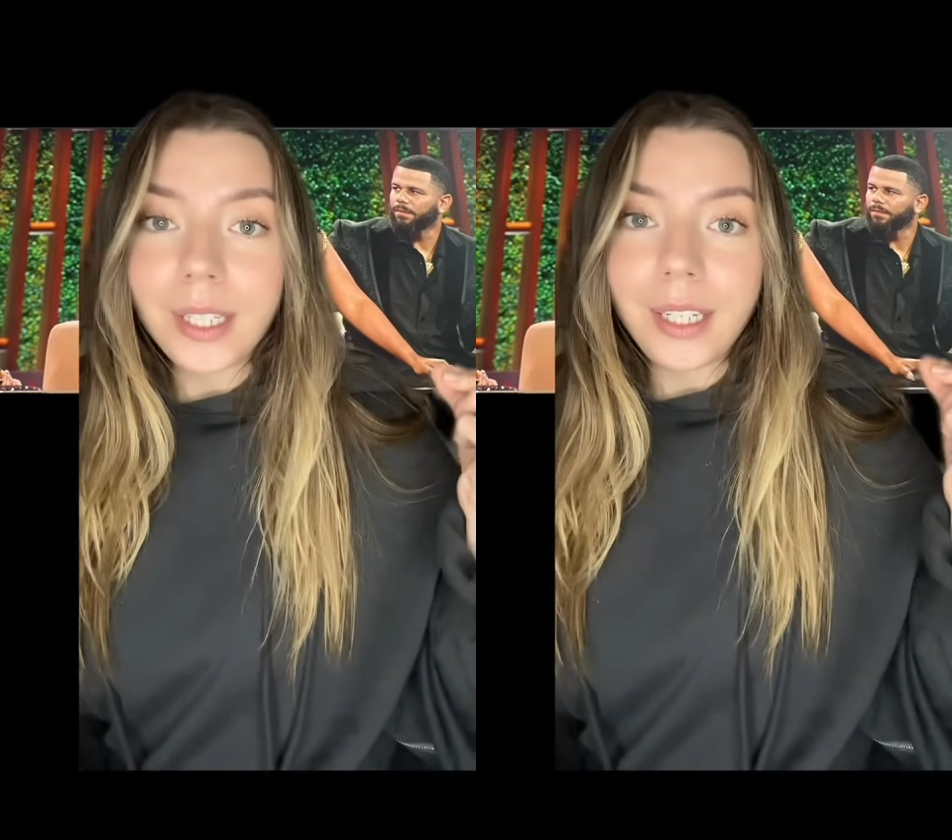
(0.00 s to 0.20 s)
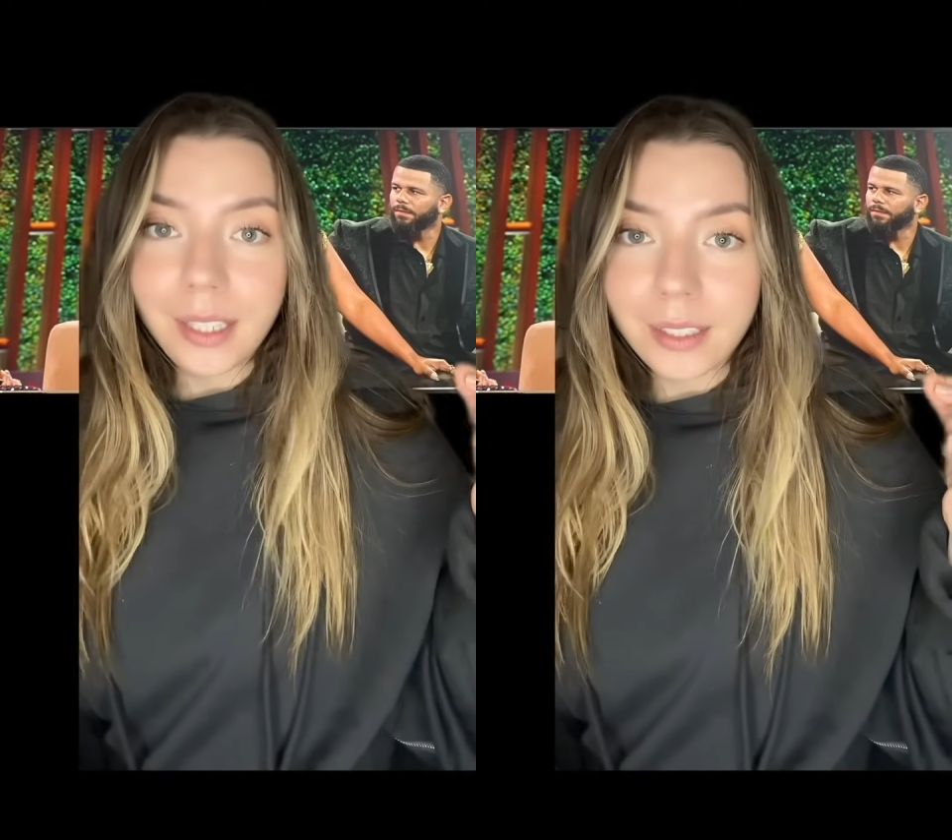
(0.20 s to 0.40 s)

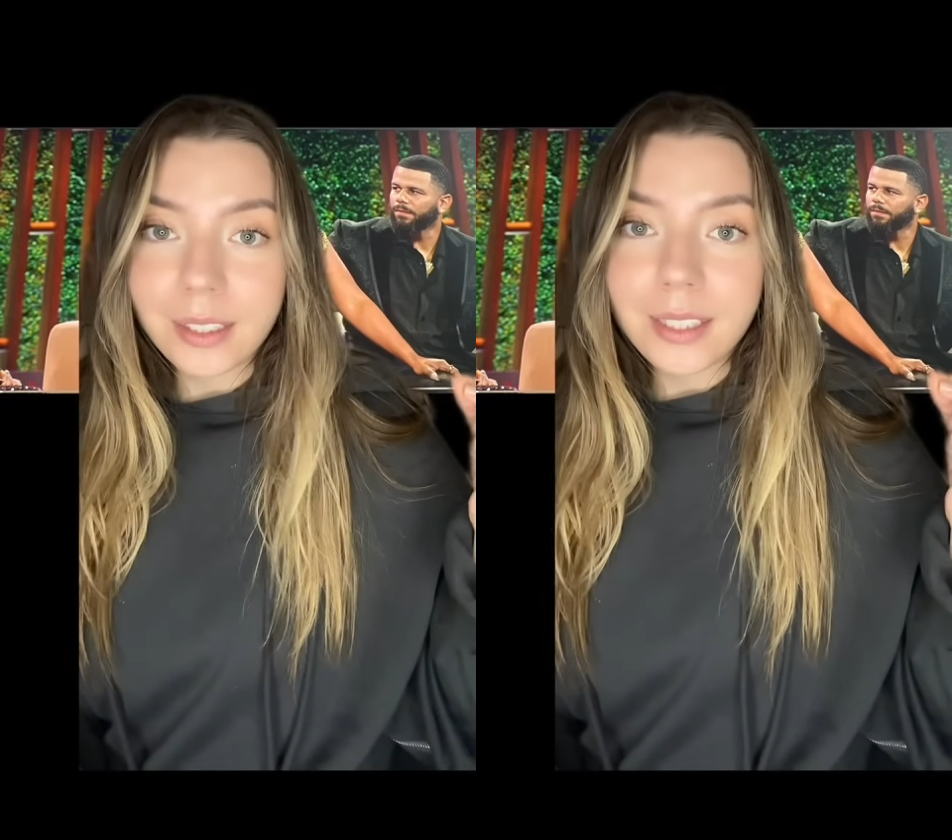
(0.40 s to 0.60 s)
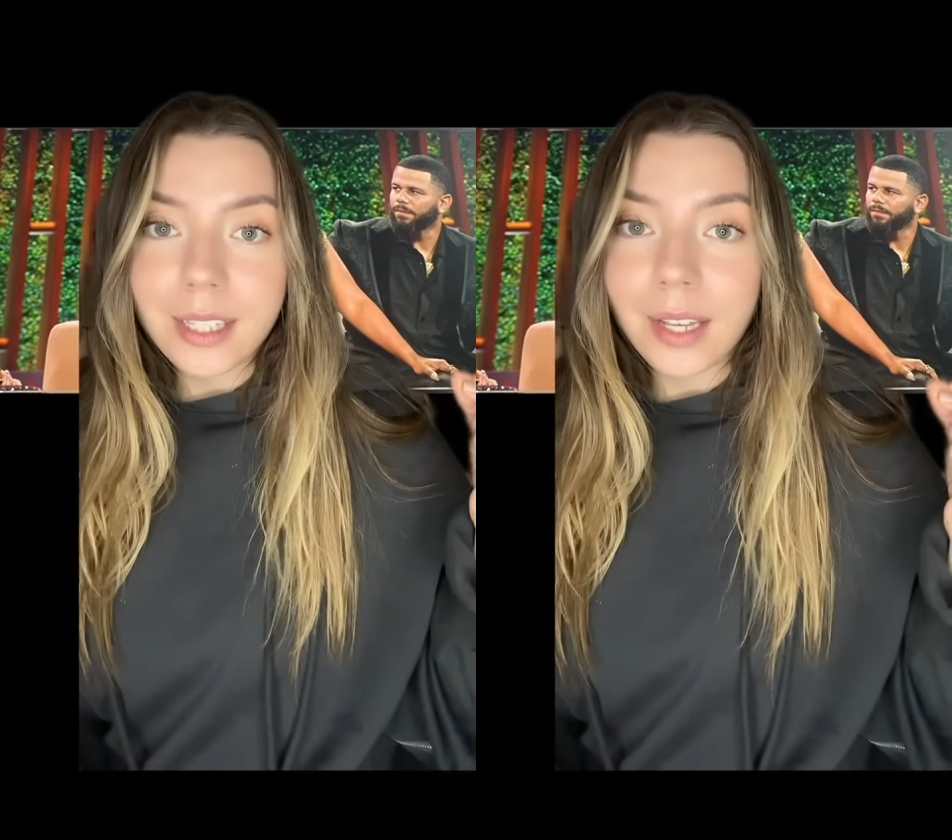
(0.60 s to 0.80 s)

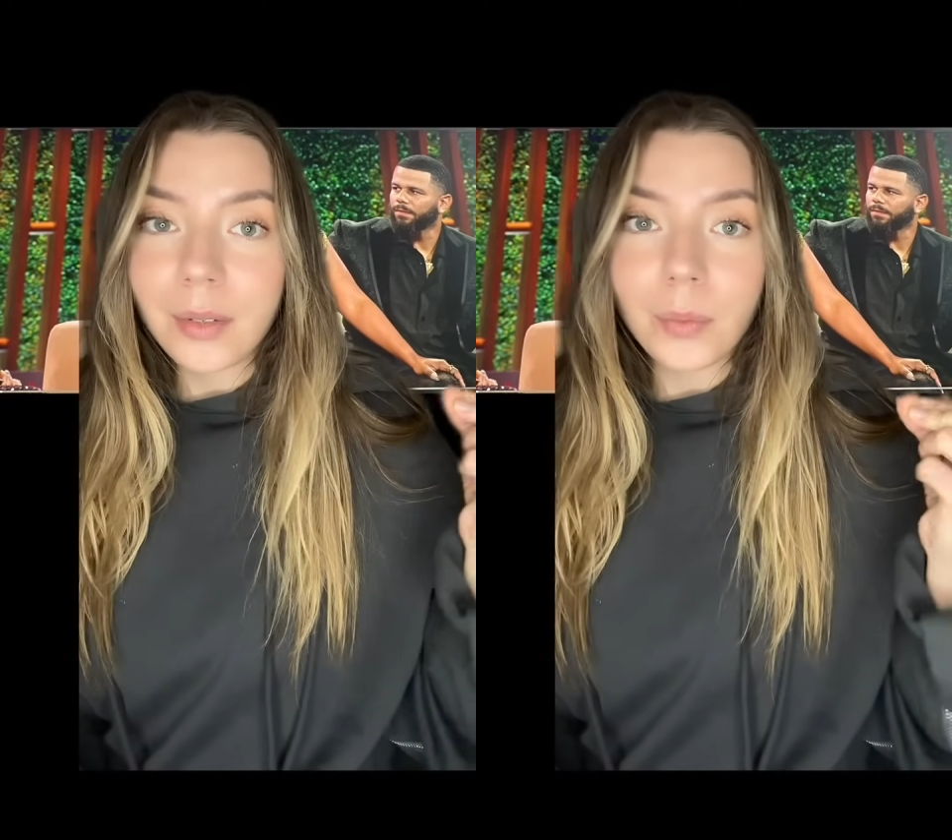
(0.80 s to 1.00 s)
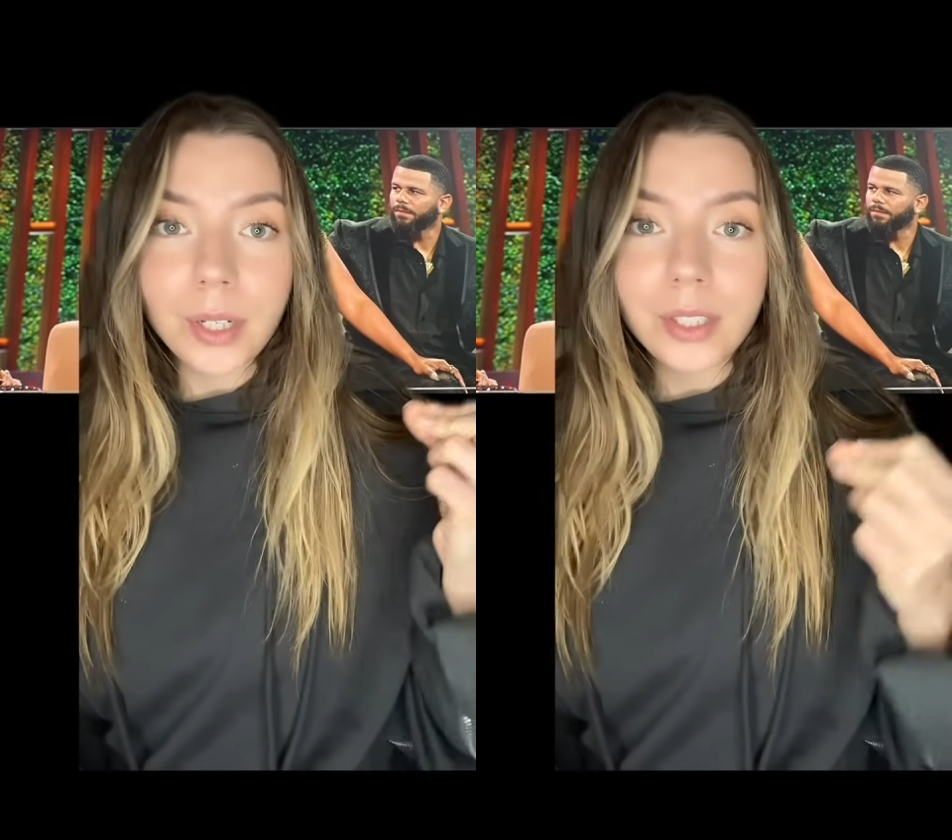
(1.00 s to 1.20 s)
years
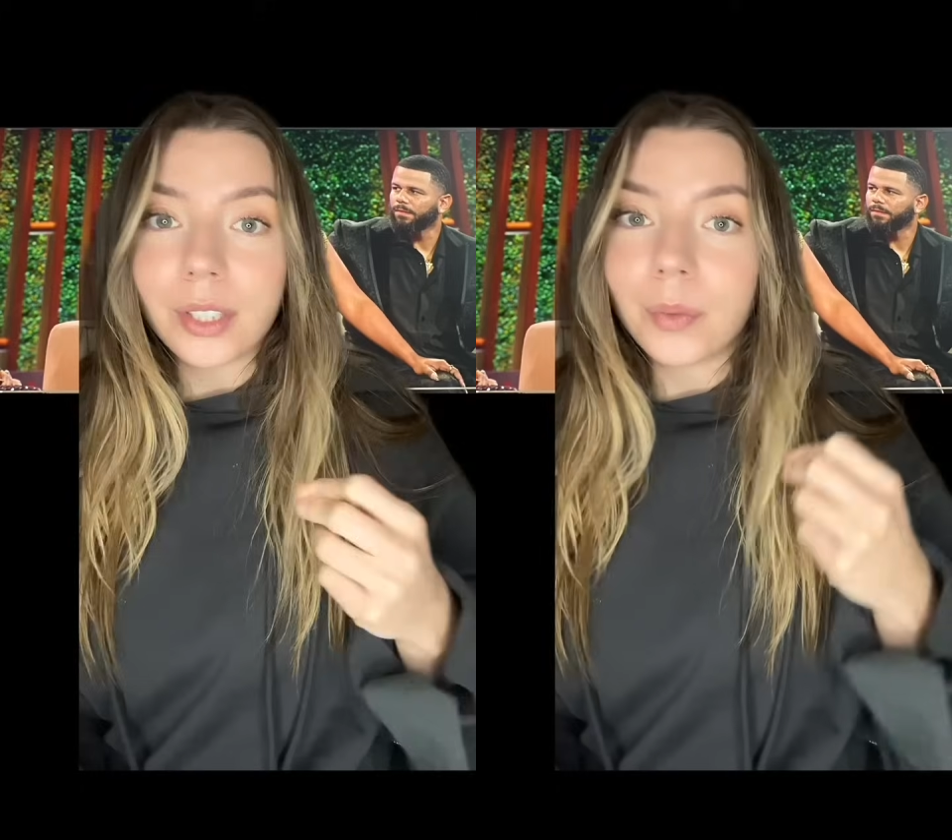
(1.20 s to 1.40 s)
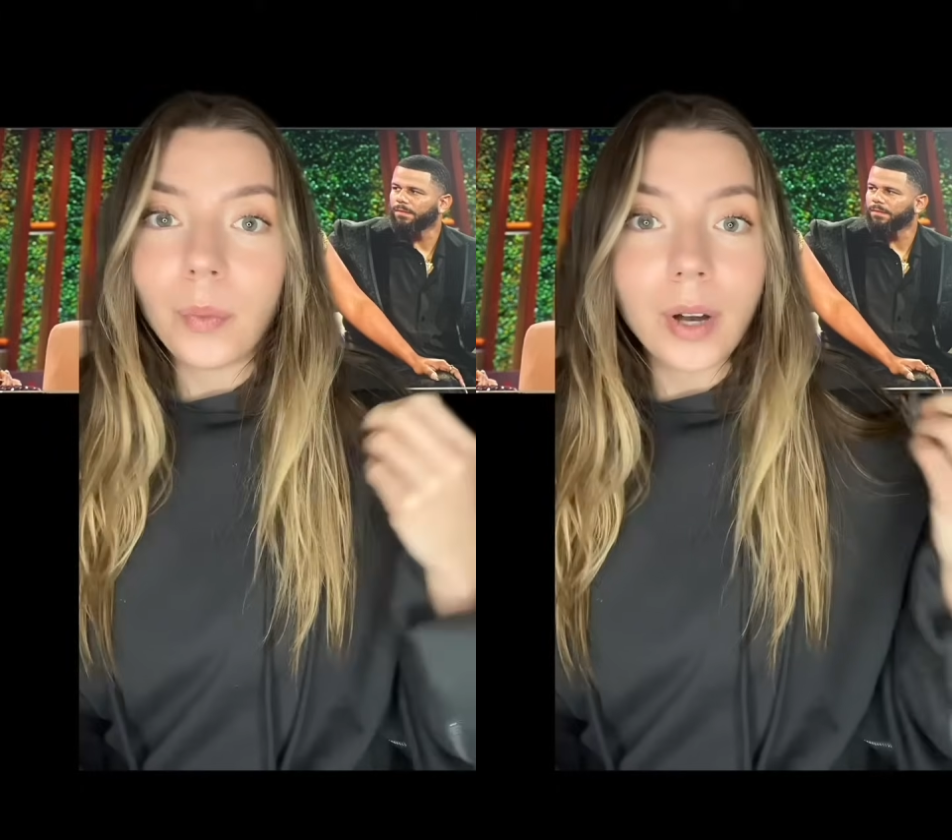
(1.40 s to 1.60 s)
and wonder
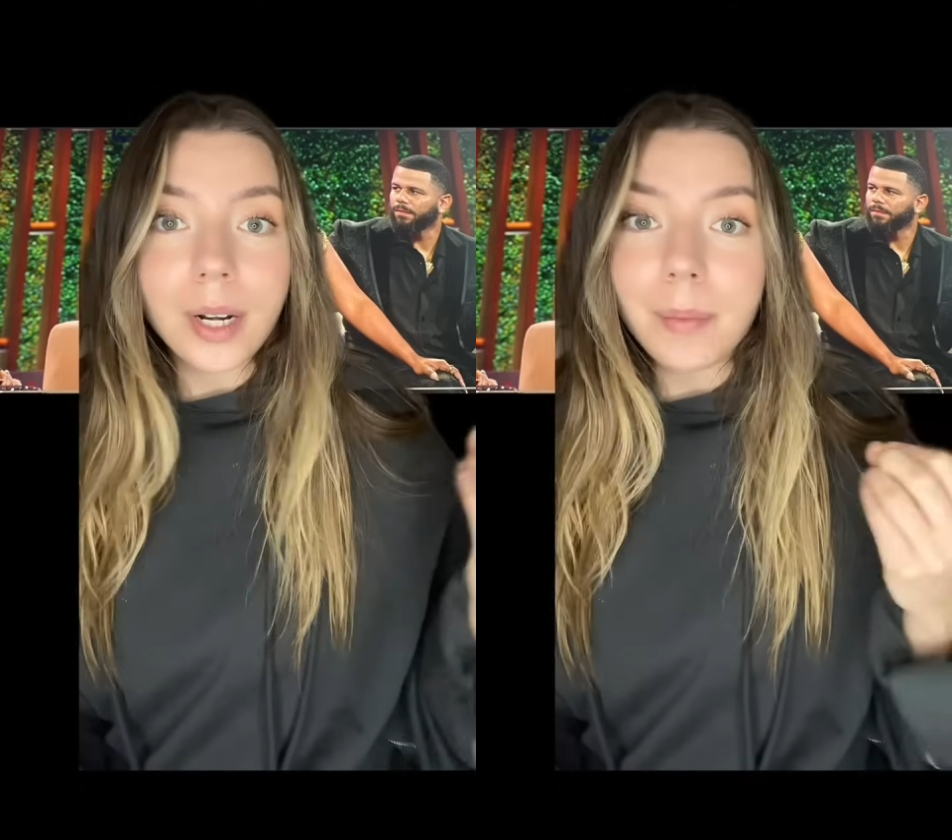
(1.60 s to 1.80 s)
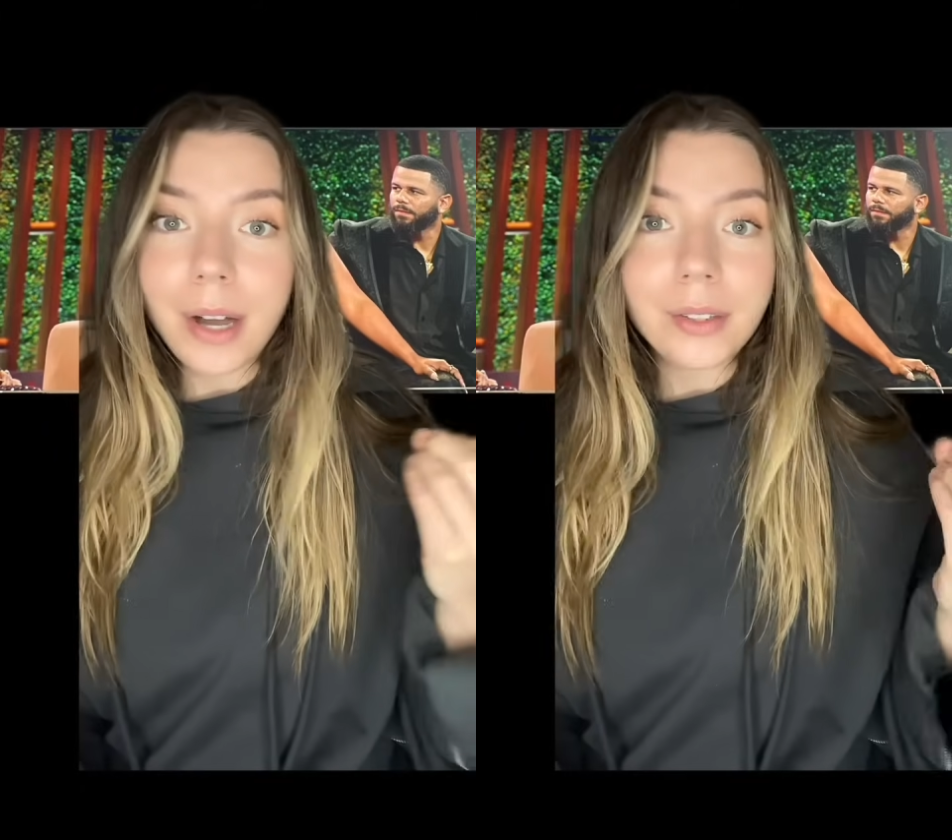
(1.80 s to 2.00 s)
what
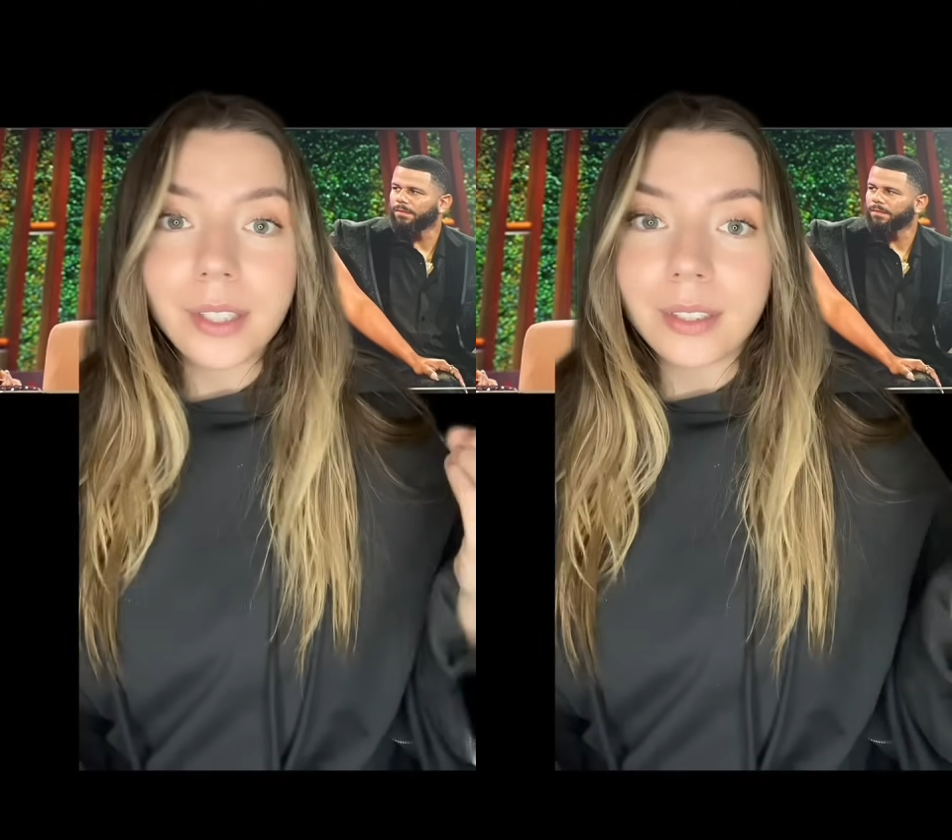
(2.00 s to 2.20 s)
about your